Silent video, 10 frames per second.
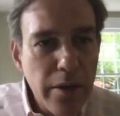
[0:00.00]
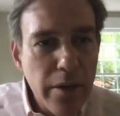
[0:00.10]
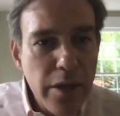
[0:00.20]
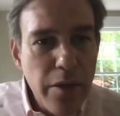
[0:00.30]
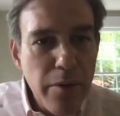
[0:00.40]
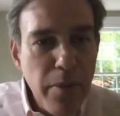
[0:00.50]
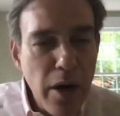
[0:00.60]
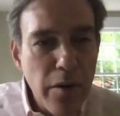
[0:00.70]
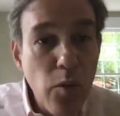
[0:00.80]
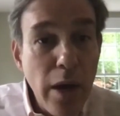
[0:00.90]
southern
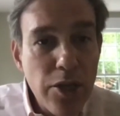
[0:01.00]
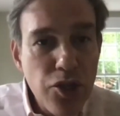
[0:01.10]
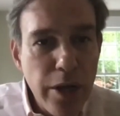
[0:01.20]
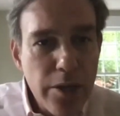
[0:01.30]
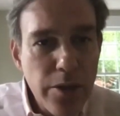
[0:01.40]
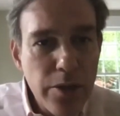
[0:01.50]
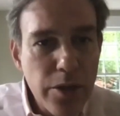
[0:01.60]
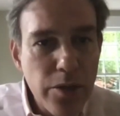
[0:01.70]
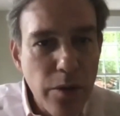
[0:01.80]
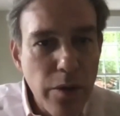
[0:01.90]
part of Westchester,
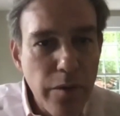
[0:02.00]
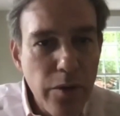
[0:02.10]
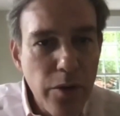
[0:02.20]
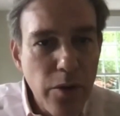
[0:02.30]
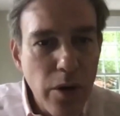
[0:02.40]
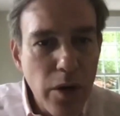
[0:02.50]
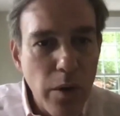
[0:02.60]
just north of New York,